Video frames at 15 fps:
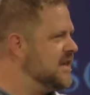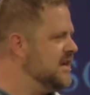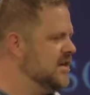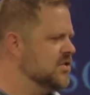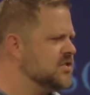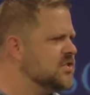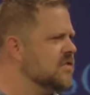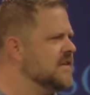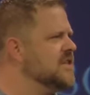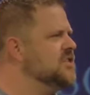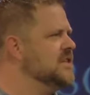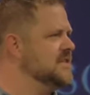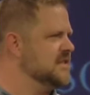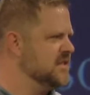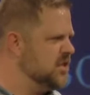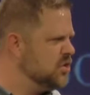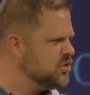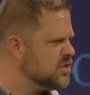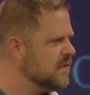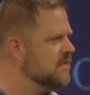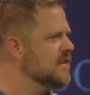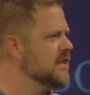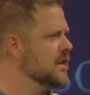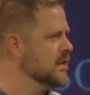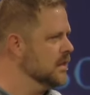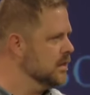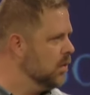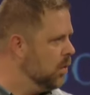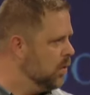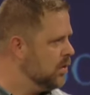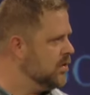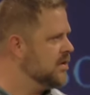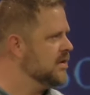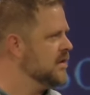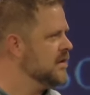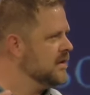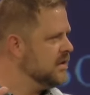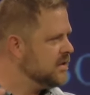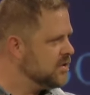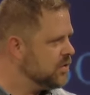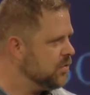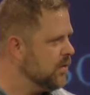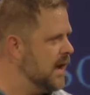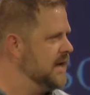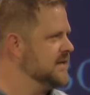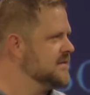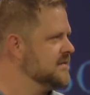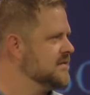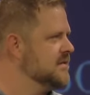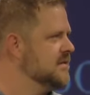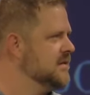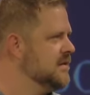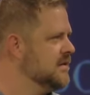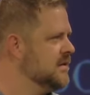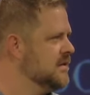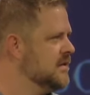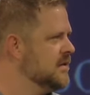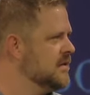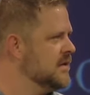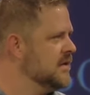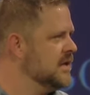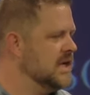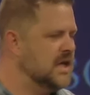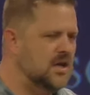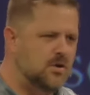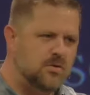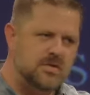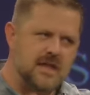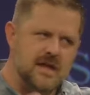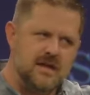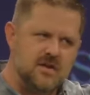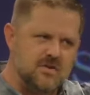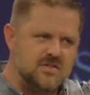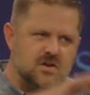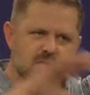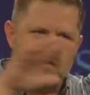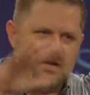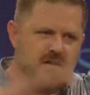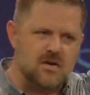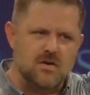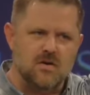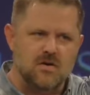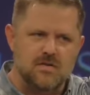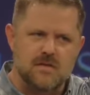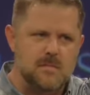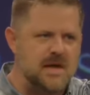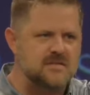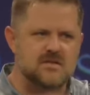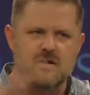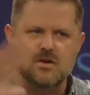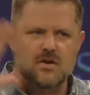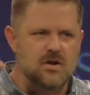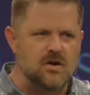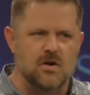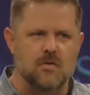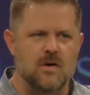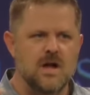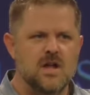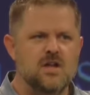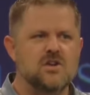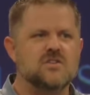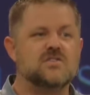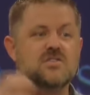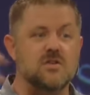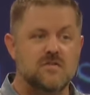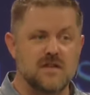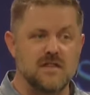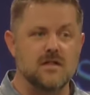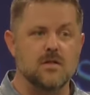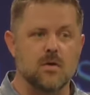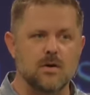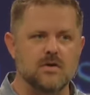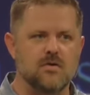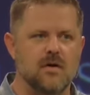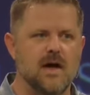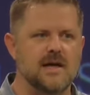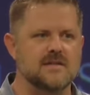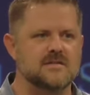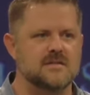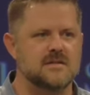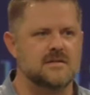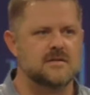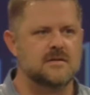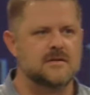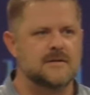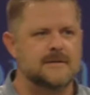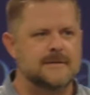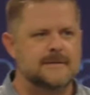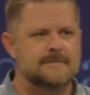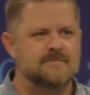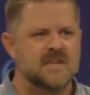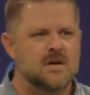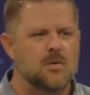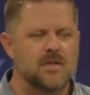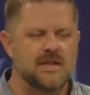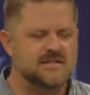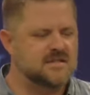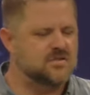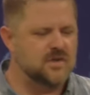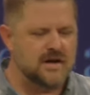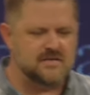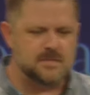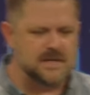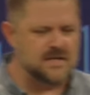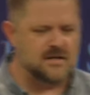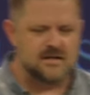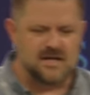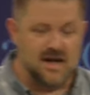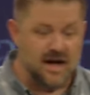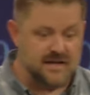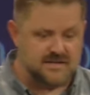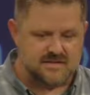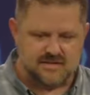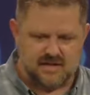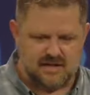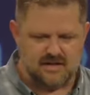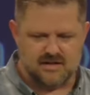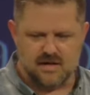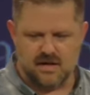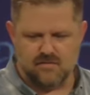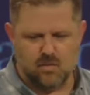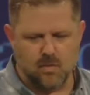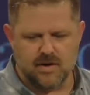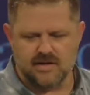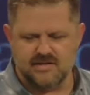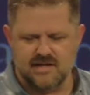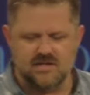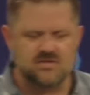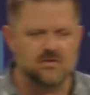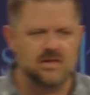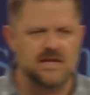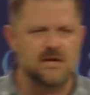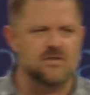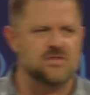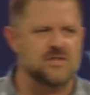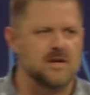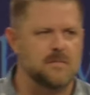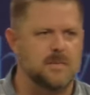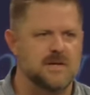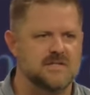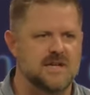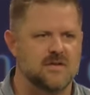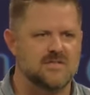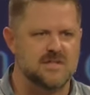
say, you're serving Jesus, you're serving the Lord Christ. You think you're serving your earthly master? No, no, no, no. You're serving the Lord Christ. One of the things that drives me nuts in kind of organizational leadership is how